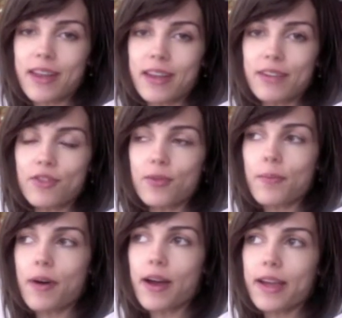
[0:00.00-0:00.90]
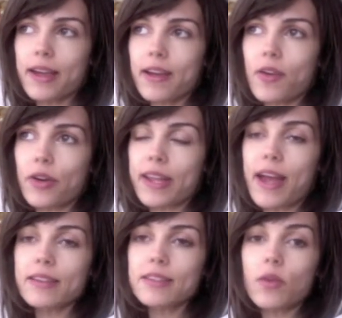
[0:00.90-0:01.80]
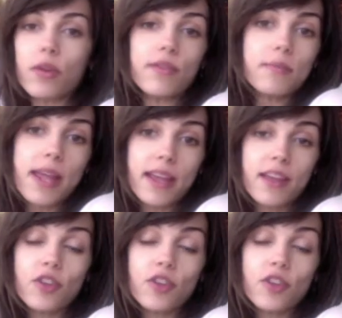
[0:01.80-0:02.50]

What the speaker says: and if you buy or get or even make